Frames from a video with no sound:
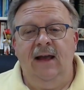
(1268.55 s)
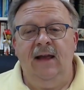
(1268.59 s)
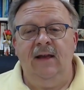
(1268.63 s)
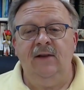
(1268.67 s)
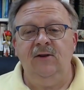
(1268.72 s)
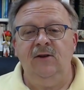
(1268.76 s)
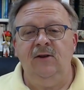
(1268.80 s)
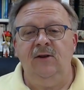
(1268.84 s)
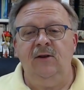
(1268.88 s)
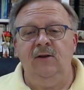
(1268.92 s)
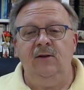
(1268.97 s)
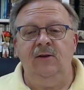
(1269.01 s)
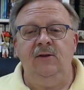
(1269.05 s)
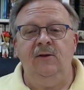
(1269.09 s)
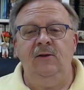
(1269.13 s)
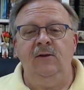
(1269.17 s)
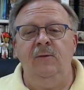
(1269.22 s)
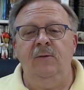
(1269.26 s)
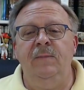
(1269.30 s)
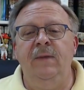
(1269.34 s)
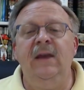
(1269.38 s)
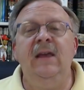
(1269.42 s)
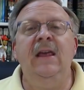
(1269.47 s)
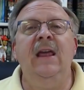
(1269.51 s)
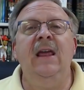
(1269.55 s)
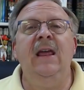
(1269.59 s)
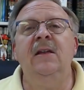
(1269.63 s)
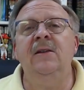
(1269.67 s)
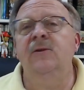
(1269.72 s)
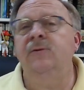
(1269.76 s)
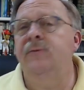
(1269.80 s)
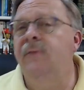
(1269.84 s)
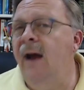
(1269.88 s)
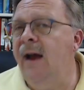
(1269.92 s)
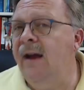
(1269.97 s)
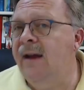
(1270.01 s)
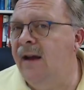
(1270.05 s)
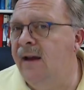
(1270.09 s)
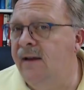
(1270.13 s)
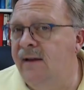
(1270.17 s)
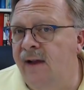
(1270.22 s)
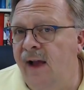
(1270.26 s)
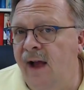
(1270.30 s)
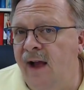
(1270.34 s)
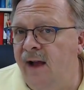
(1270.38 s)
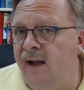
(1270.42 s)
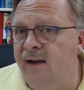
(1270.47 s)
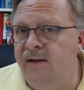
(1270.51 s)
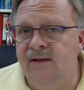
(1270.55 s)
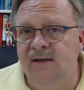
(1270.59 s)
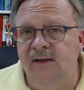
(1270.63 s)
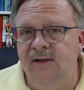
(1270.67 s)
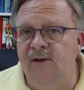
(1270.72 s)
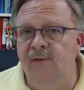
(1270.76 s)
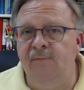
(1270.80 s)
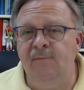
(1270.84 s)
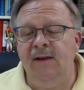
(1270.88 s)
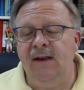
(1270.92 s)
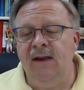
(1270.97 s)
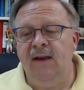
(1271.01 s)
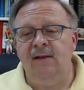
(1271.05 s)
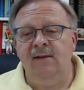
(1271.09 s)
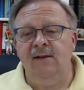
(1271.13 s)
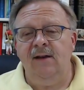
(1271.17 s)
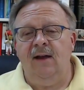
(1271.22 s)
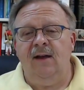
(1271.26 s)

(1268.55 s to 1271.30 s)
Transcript: And you begin to recognize and you begin